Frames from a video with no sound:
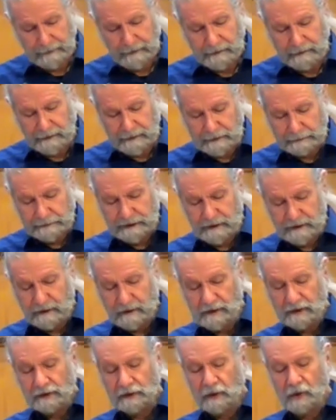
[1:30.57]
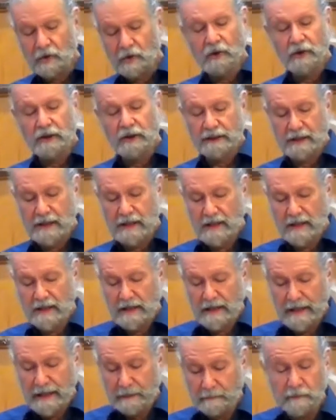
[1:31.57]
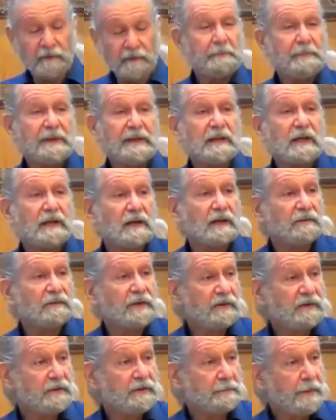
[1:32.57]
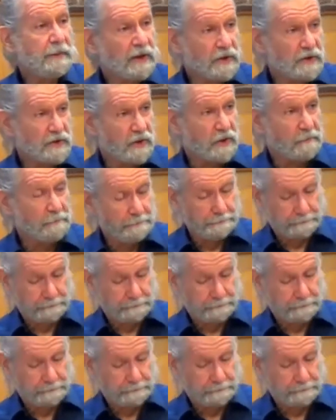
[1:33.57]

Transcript: They appeared in glory and were speaking of his departure,